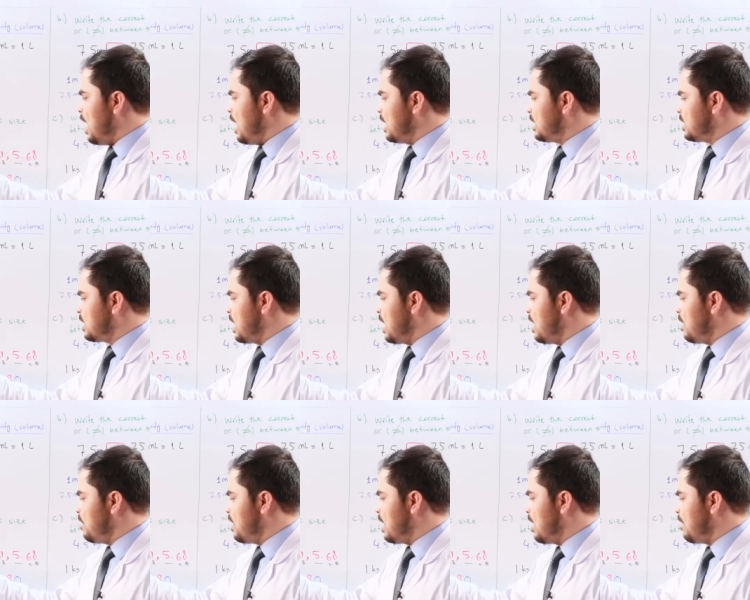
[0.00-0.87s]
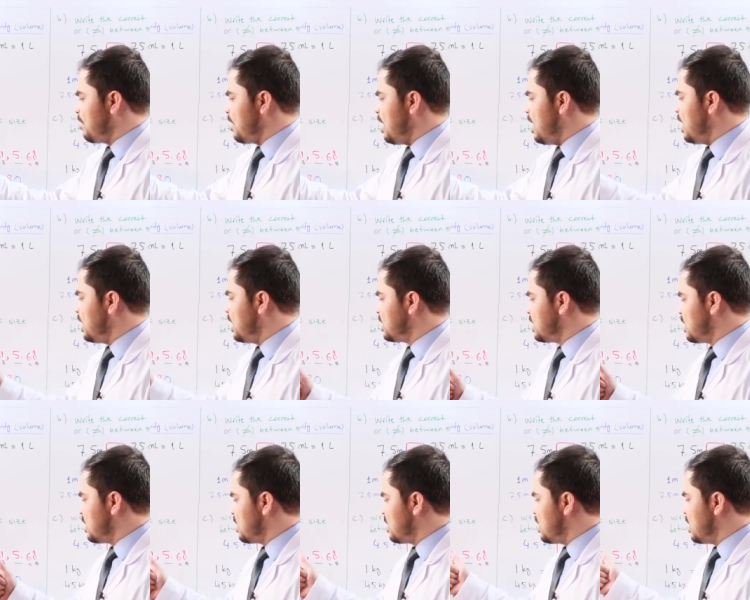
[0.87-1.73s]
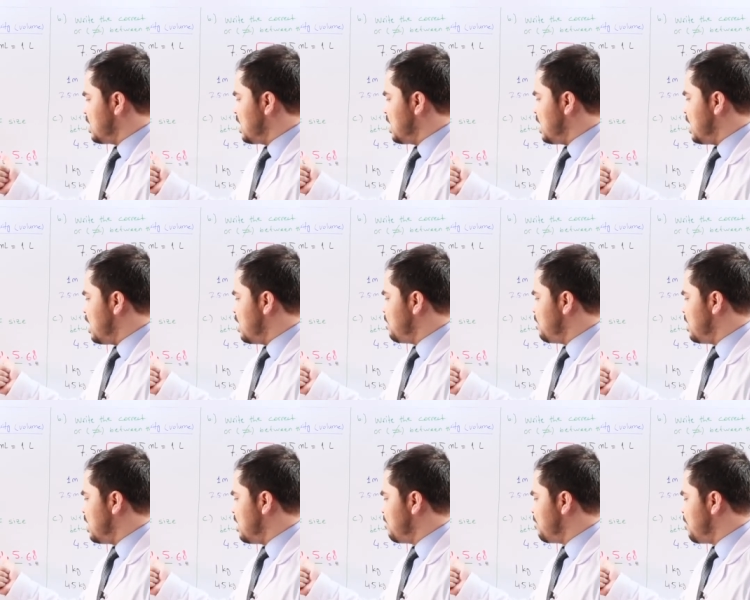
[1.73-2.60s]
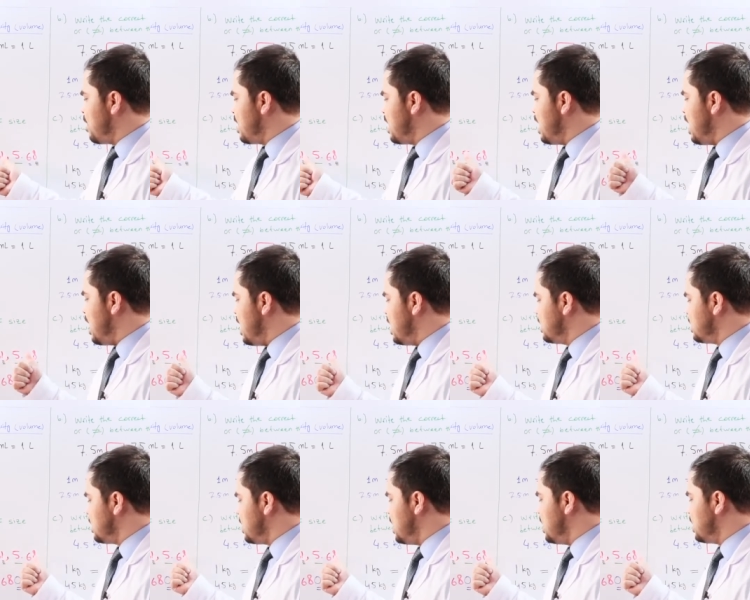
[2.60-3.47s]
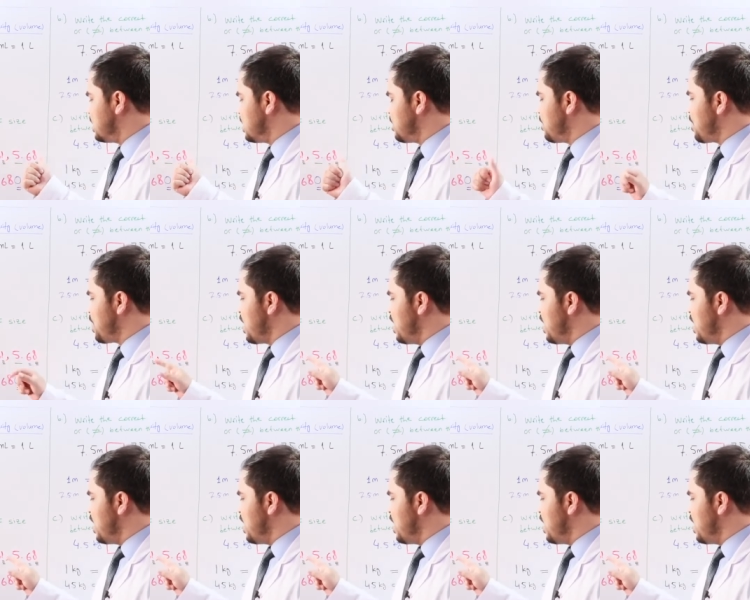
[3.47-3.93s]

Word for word: 8 here we have 8 here we have 1 and 8.